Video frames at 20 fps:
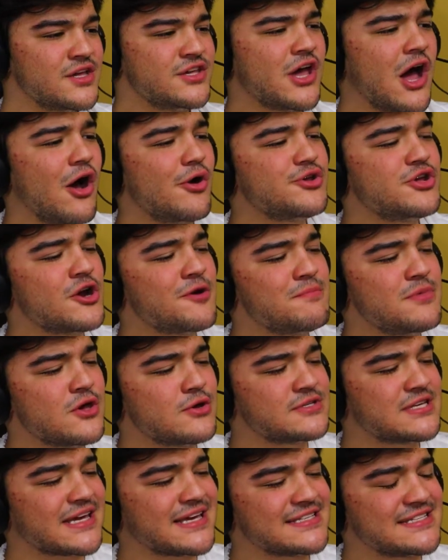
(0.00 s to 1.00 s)
Yo, your
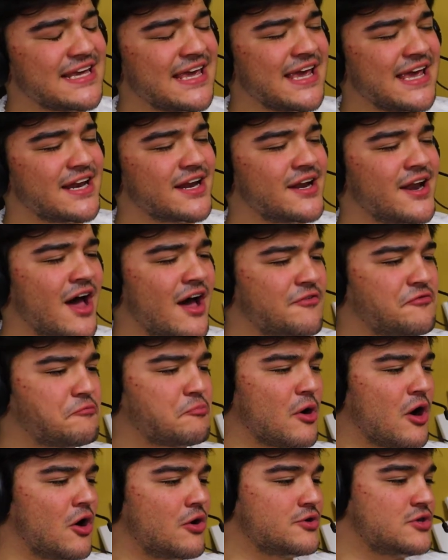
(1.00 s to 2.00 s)
music is heat enough,
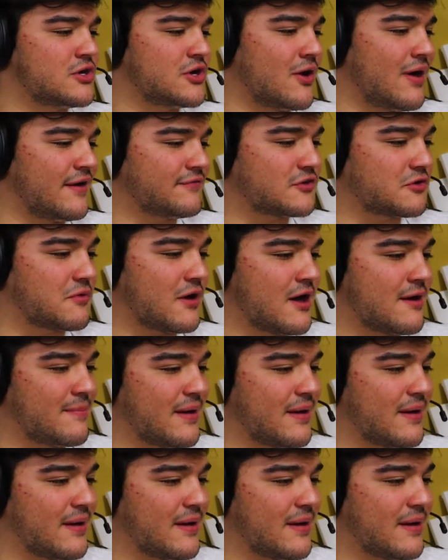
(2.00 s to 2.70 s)
bro. You don't have to worry